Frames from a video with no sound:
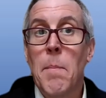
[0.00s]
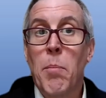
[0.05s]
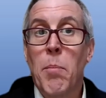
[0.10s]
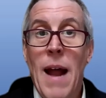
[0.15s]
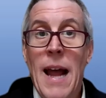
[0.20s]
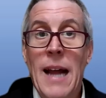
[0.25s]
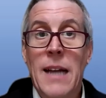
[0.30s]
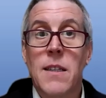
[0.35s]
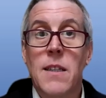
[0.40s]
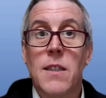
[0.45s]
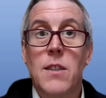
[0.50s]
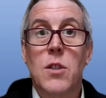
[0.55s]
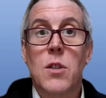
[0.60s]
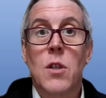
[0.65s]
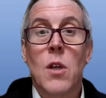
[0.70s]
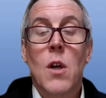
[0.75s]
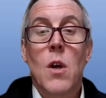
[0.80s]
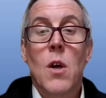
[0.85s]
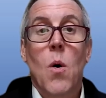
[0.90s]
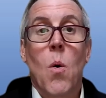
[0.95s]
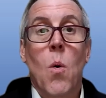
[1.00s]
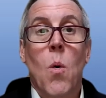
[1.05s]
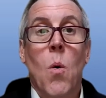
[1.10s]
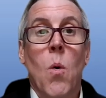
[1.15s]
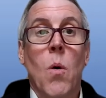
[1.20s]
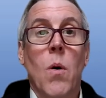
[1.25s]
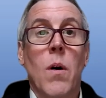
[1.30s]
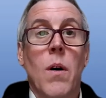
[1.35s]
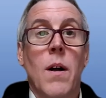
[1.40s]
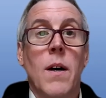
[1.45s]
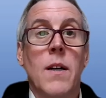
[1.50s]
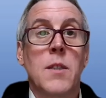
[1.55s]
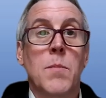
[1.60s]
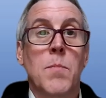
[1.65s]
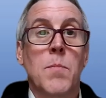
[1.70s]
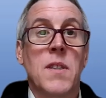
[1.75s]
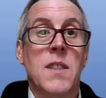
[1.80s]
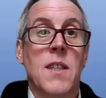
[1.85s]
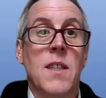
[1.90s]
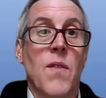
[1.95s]
practice or a
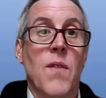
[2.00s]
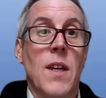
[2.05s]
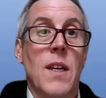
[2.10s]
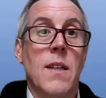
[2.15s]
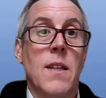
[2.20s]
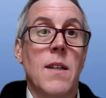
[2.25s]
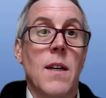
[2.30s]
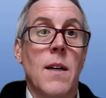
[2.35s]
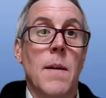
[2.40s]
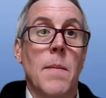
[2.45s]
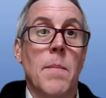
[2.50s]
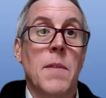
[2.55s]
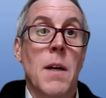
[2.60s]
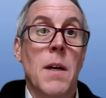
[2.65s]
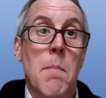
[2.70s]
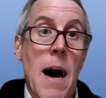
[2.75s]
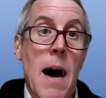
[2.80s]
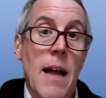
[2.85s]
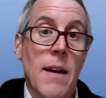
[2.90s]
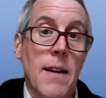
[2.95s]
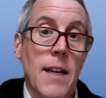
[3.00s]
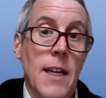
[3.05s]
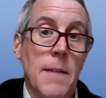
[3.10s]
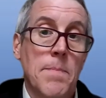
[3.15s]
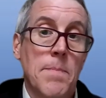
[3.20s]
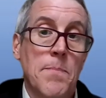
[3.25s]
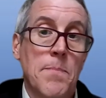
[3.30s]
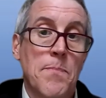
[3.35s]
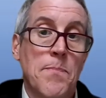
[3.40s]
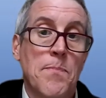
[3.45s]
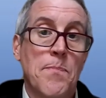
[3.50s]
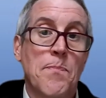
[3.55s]
specific commodity.